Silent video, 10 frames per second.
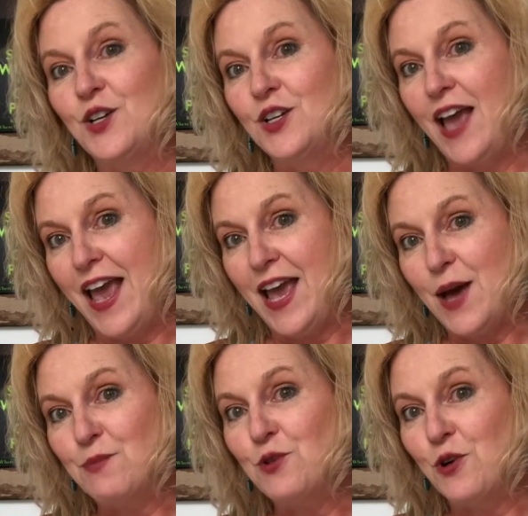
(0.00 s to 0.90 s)

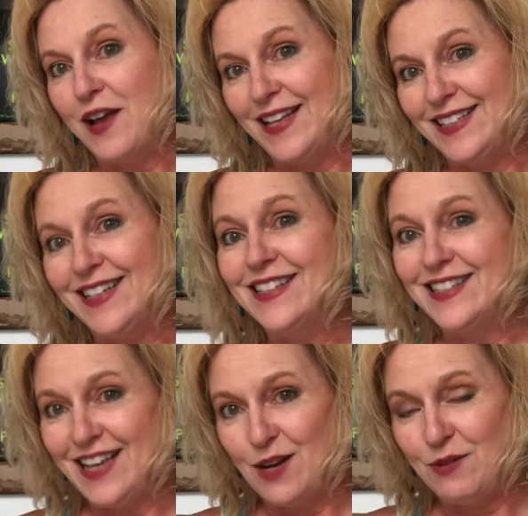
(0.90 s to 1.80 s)
ham croqueta
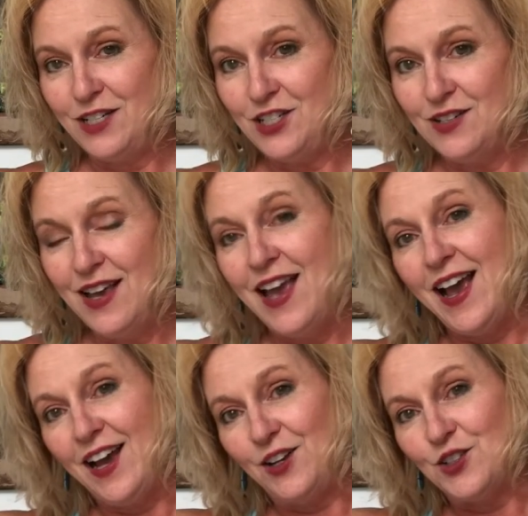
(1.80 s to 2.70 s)
sandwich,
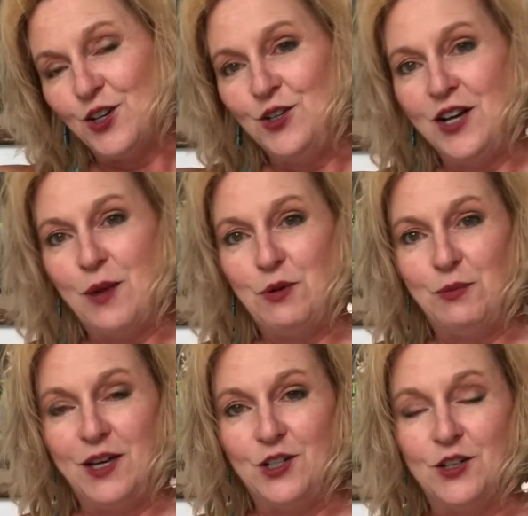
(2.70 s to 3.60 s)
and I'll show you a couple
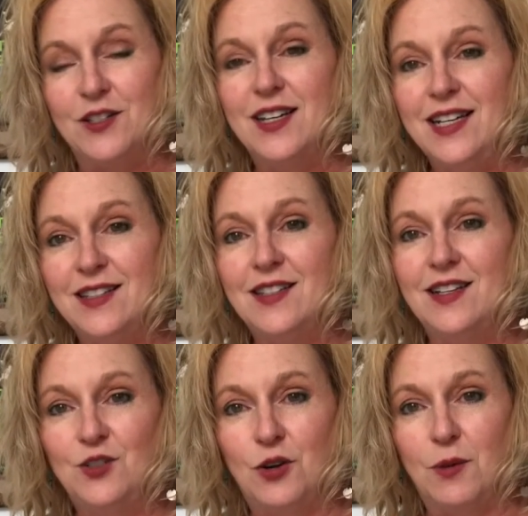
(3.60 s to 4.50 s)
pictures. It's
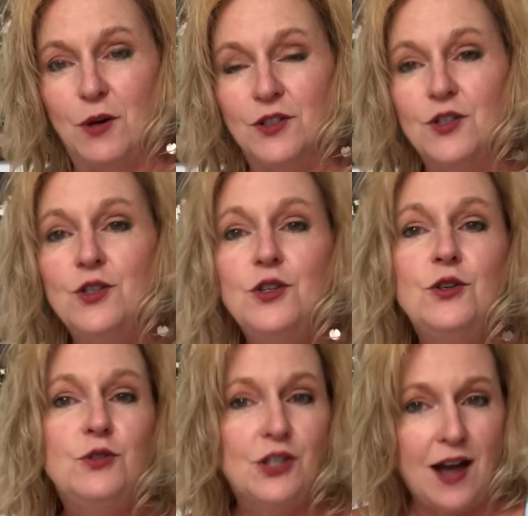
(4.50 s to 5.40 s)
adorable. So
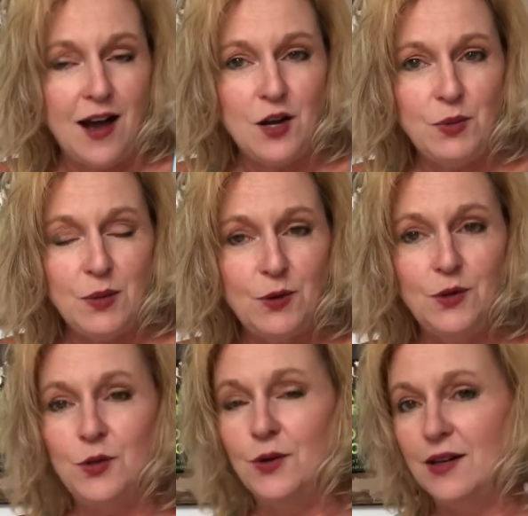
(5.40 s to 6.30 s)
you Chicago people
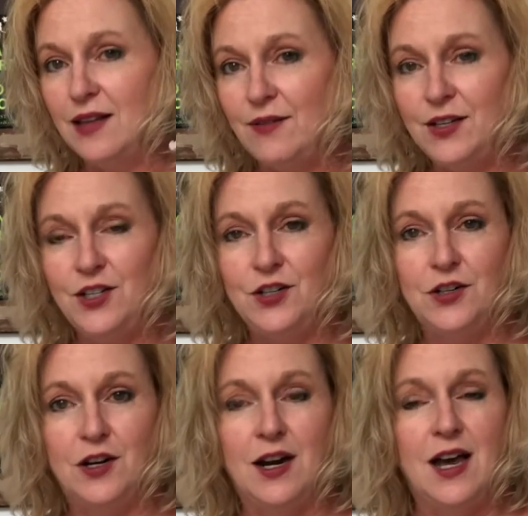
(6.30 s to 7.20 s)
who are loving
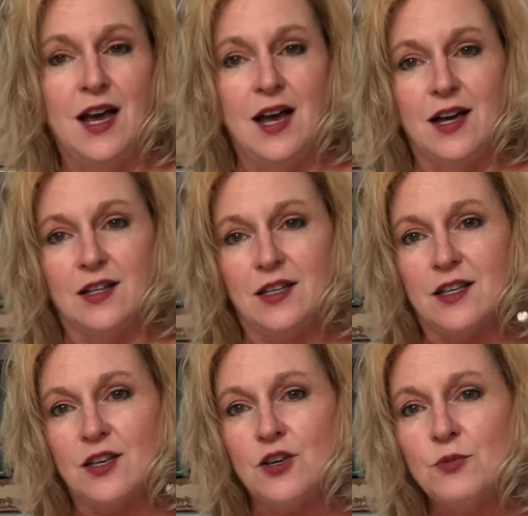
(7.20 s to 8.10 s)
your
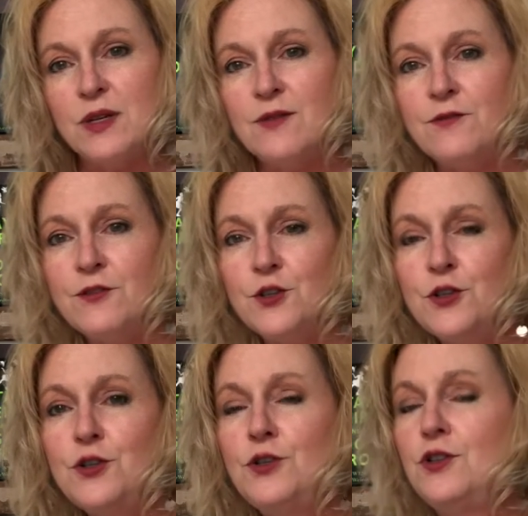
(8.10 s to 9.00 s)
Cuban
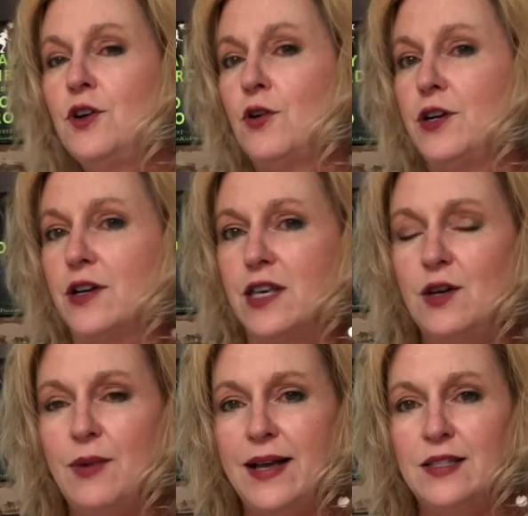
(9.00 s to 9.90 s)
food or your Key
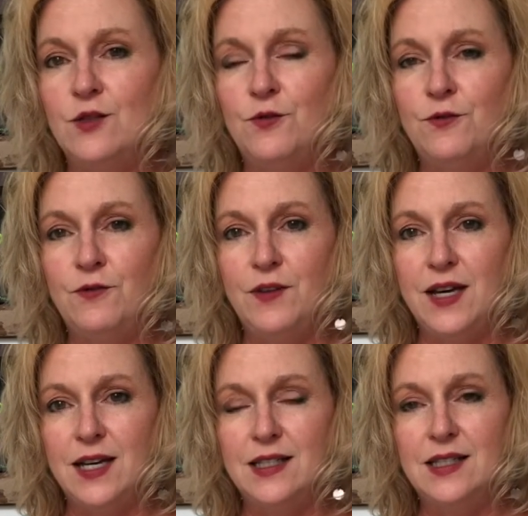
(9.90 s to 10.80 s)
West
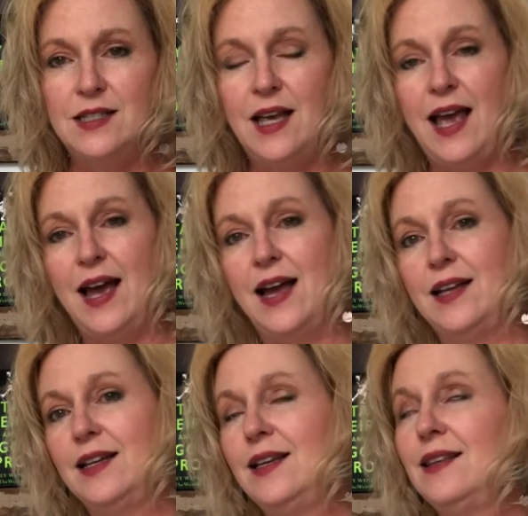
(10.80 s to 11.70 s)
fix,
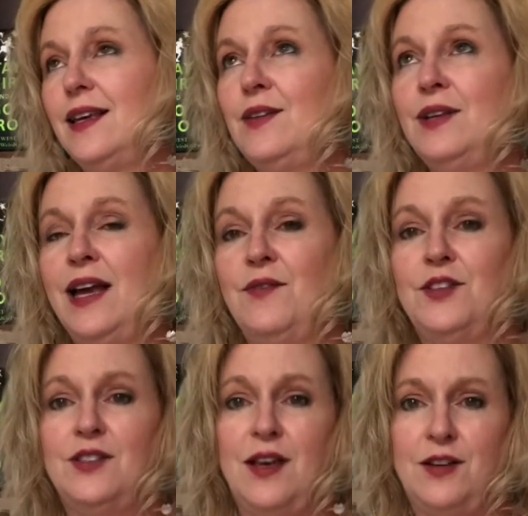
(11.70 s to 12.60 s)
and they even have the
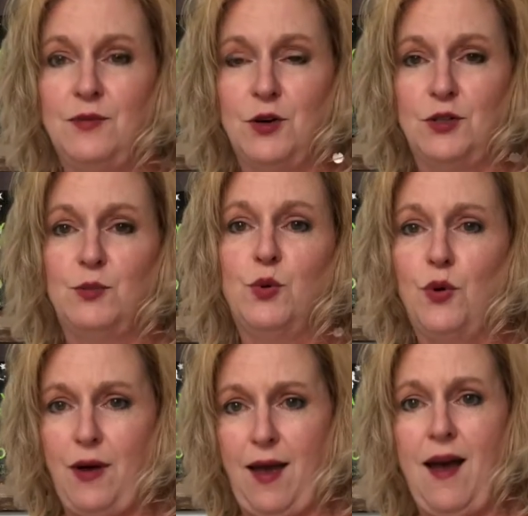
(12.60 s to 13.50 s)
southernmost
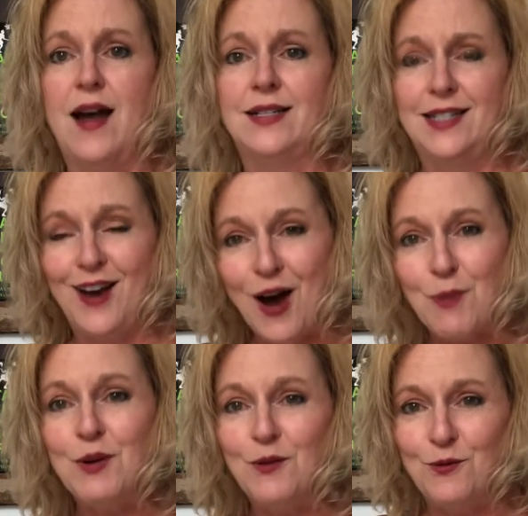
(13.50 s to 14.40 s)
boy on top
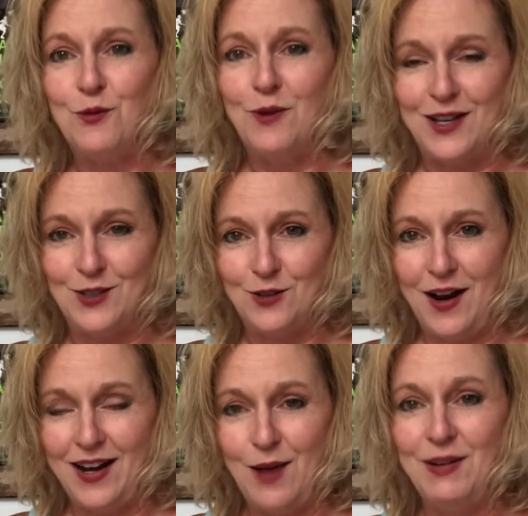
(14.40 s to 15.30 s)
of the
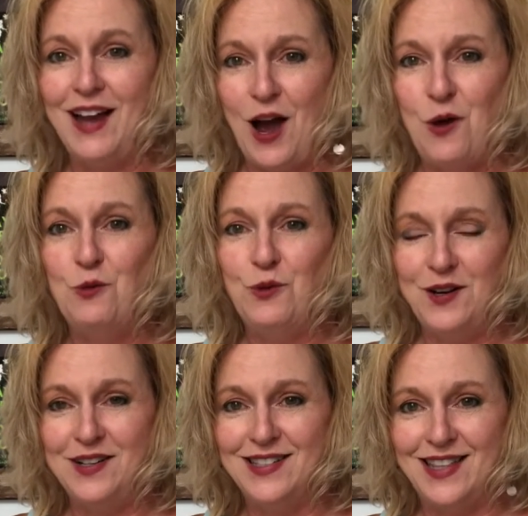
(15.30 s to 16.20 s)
restaurant. I mean, how
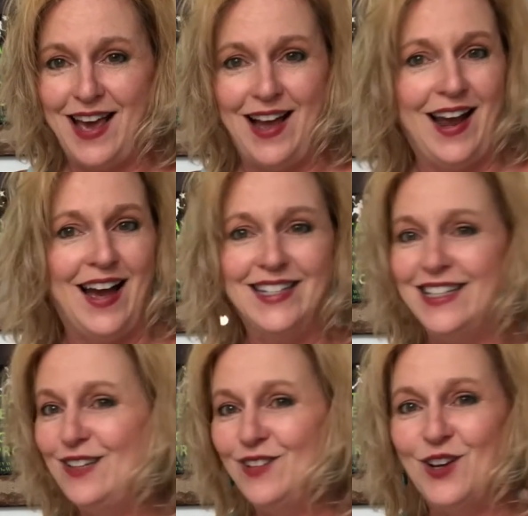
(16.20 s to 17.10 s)
weird is that? I
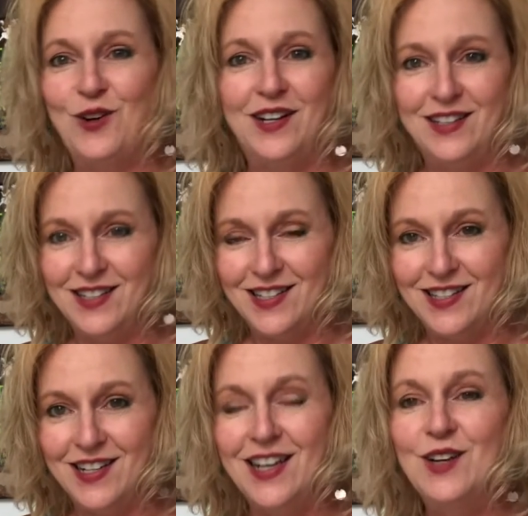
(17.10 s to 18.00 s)
didn't even know it
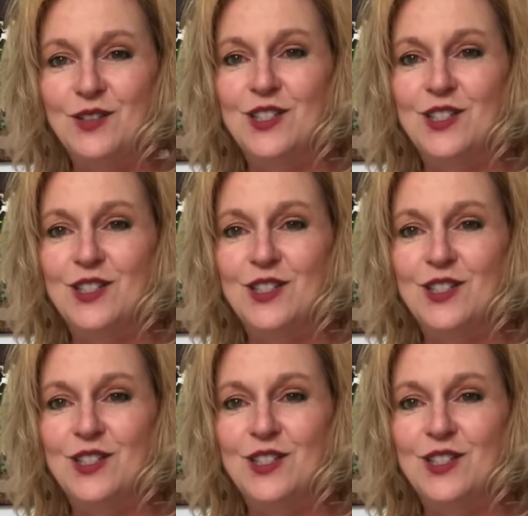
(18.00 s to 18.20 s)
existed. It was